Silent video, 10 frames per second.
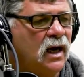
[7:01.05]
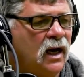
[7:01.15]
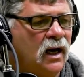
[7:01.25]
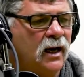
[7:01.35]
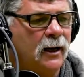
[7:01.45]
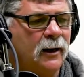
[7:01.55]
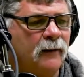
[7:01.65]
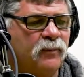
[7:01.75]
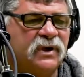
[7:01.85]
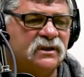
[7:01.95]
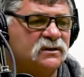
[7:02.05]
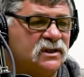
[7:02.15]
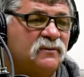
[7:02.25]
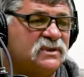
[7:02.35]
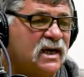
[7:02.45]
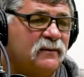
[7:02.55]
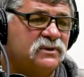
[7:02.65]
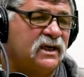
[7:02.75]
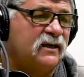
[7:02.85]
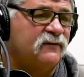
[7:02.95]
But
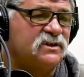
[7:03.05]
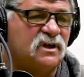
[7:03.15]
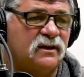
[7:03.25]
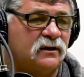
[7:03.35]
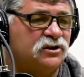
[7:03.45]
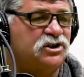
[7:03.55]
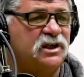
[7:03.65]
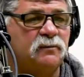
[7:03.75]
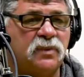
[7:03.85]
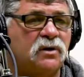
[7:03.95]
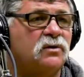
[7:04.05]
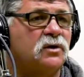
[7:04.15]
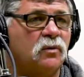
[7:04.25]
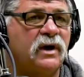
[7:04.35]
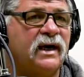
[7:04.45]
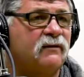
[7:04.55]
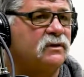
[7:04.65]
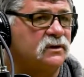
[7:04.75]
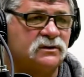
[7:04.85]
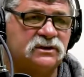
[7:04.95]
sometimes, like if it's on their shin bone or
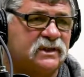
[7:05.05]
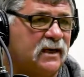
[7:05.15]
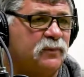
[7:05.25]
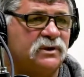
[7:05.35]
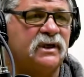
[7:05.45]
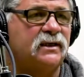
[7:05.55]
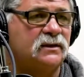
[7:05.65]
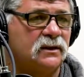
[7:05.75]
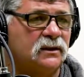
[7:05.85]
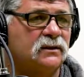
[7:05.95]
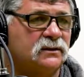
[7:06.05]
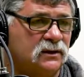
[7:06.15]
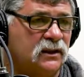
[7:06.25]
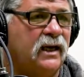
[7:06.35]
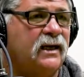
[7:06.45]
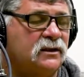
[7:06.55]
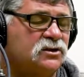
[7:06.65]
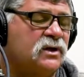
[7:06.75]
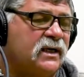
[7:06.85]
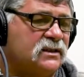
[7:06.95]
whatever, they'll just amputate the leg to
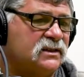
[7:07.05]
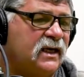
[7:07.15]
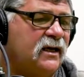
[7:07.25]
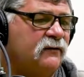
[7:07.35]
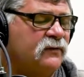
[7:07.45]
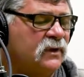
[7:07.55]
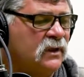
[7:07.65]
try to save.